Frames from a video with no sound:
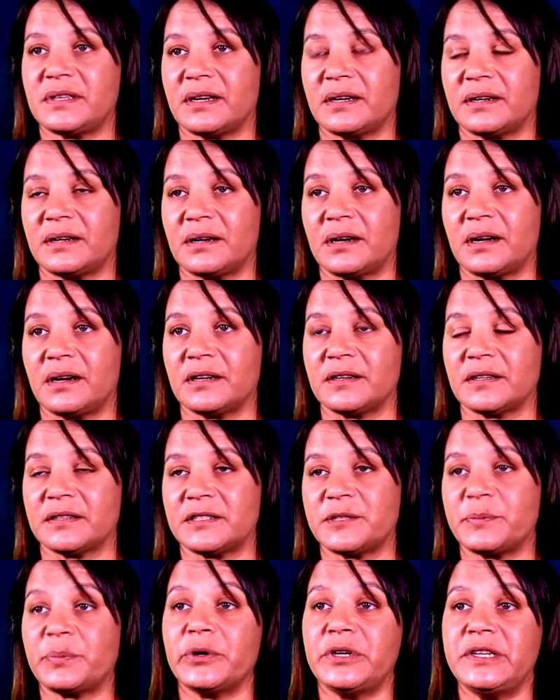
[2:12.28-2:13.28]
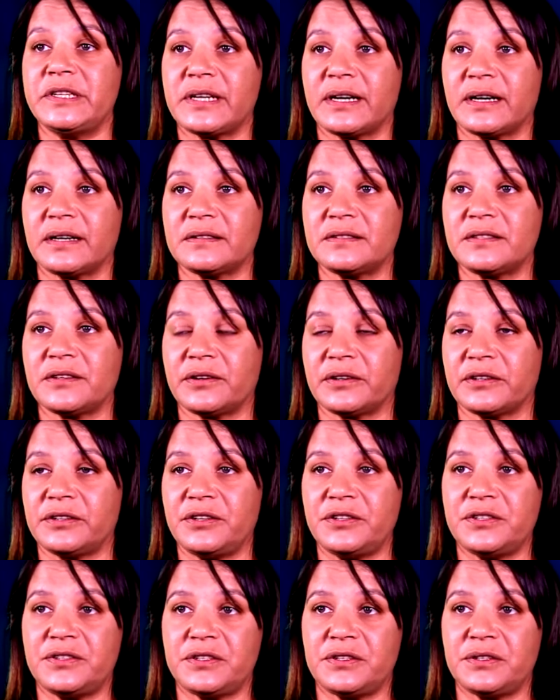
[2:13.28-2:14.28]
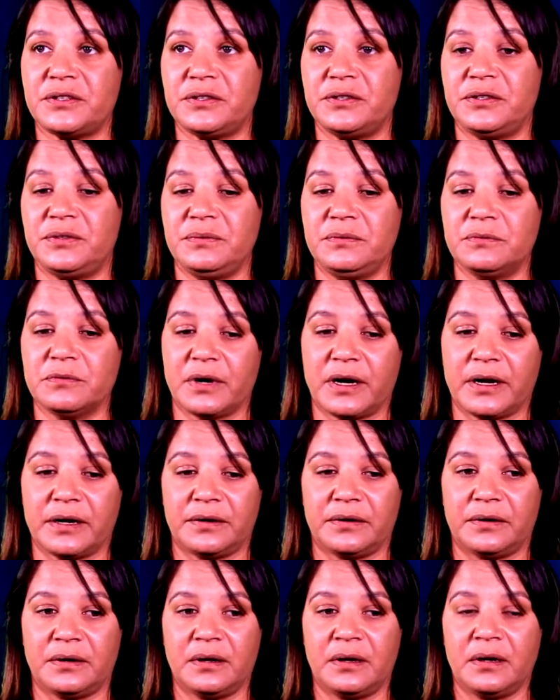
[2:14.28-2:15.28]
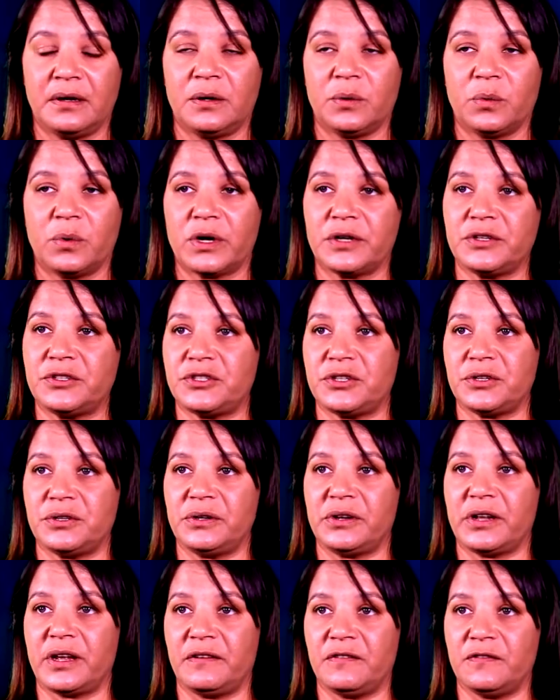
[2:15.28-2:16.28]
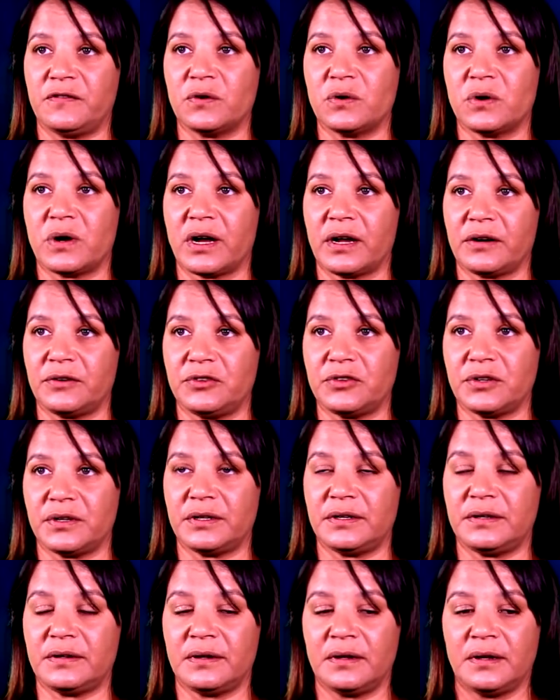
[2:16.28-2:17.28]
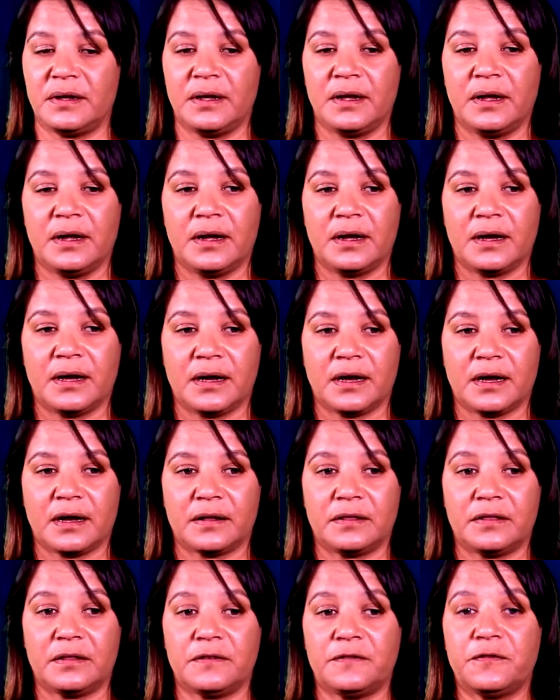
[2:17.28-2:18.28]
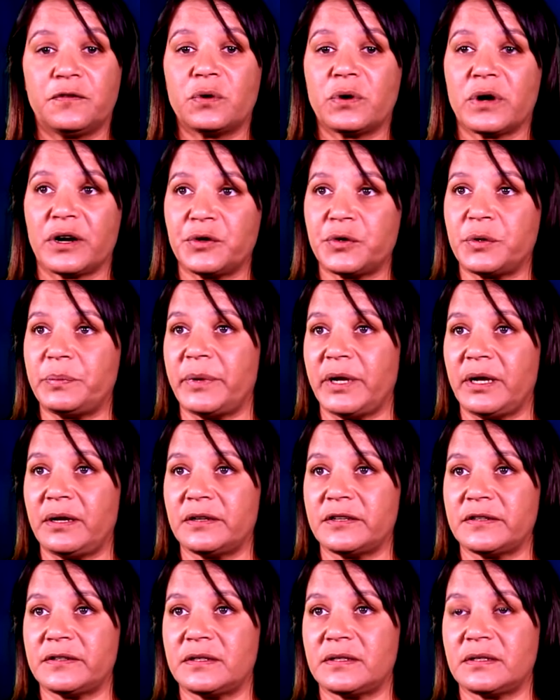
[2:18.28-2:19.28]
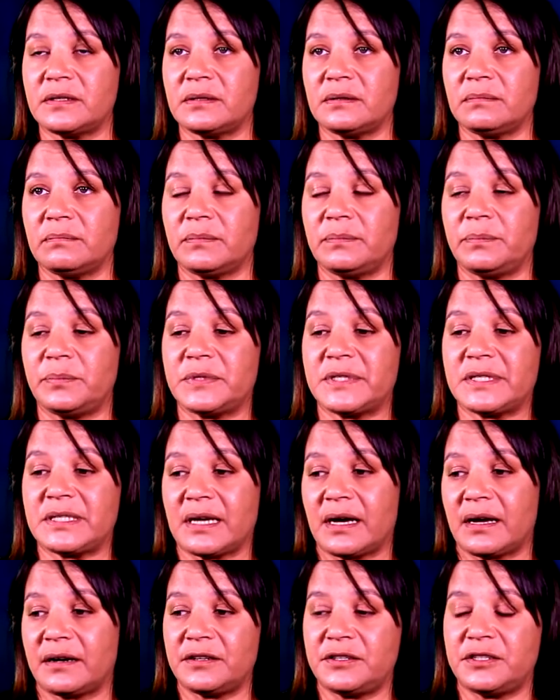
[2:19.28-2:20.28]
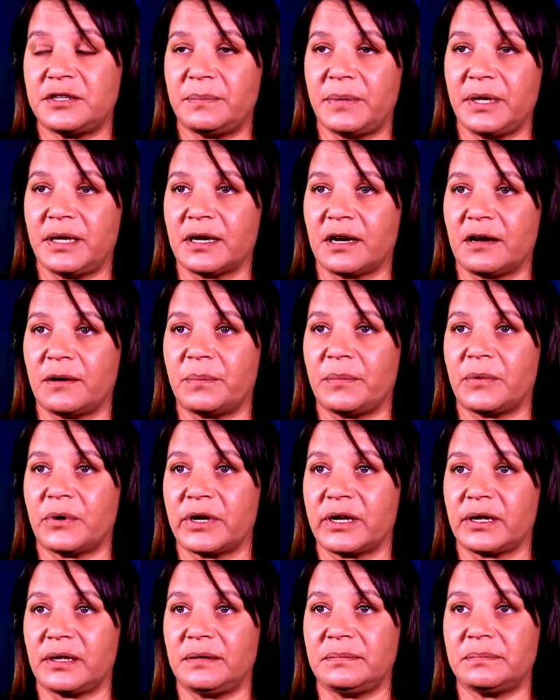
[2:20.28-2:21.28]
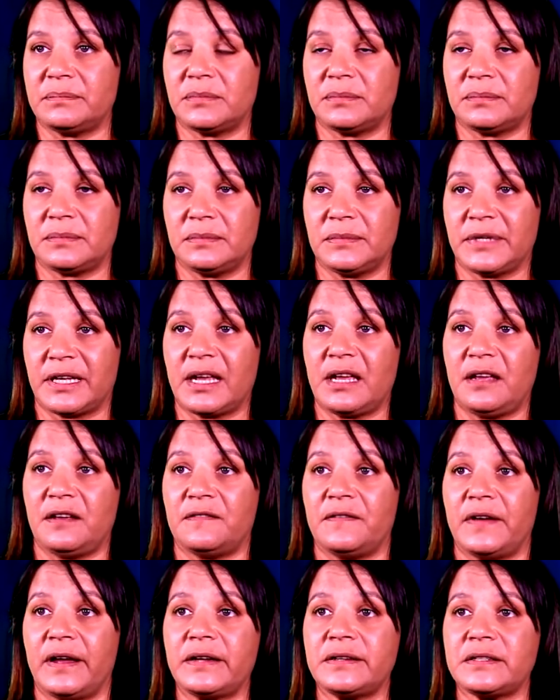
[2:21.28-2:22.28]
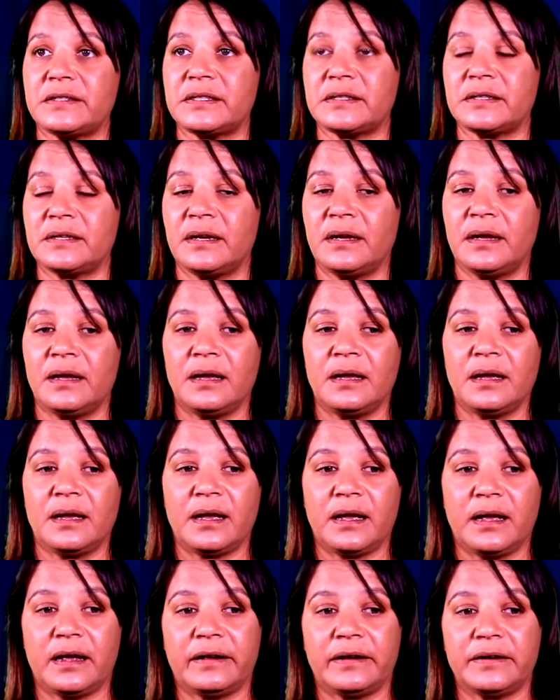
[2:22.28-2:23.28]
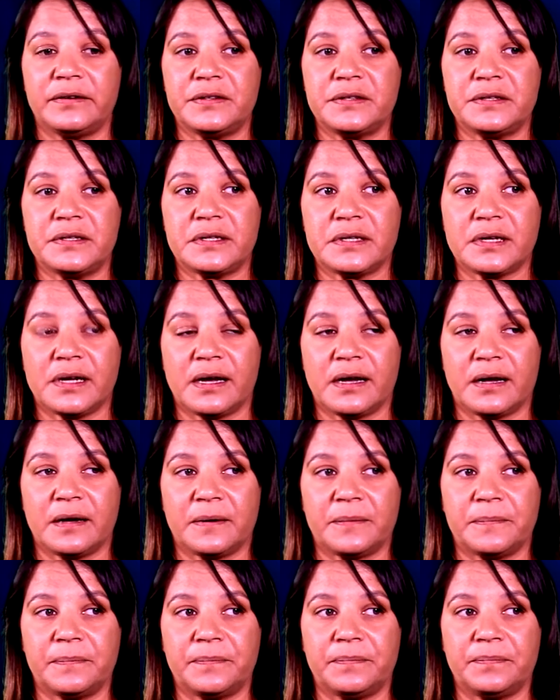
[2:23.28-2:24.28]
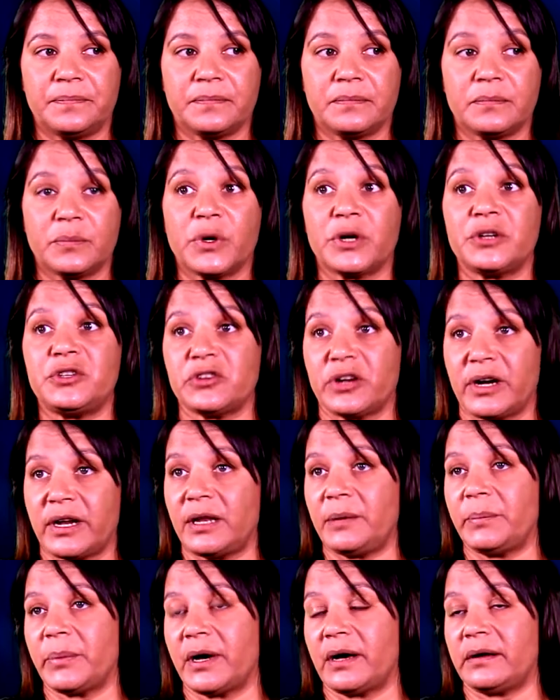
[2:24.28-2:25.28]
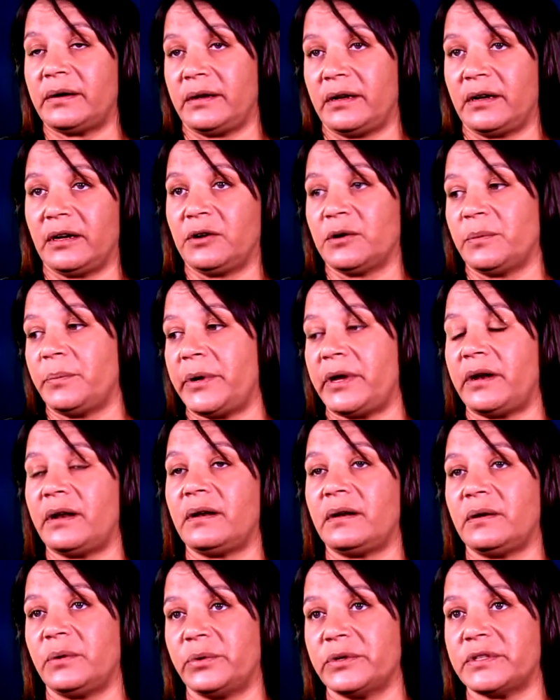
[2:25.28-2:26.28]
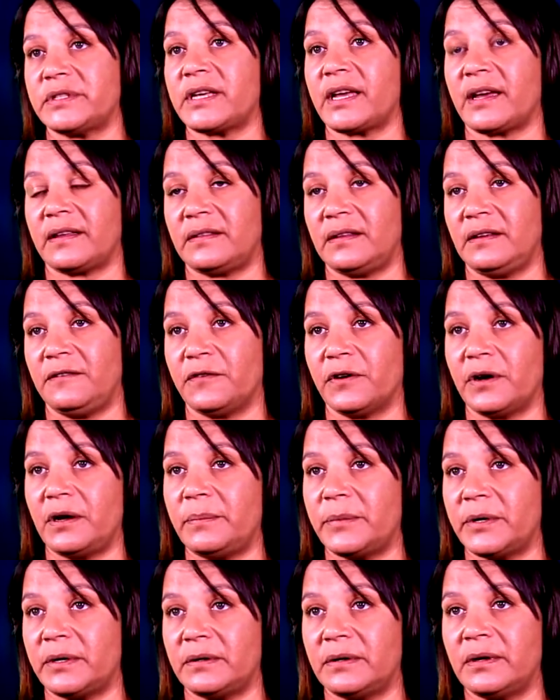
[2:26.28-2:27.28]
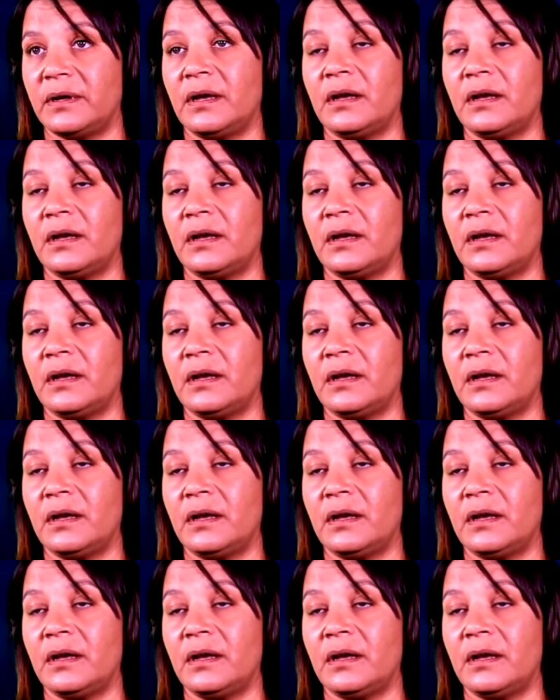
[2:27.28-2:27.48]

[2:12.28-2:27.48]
a sprinter, so I used to run 1, 2 and 400. The 400 metres started to become my key event, and my training partner and competitor was Kathy Freeman.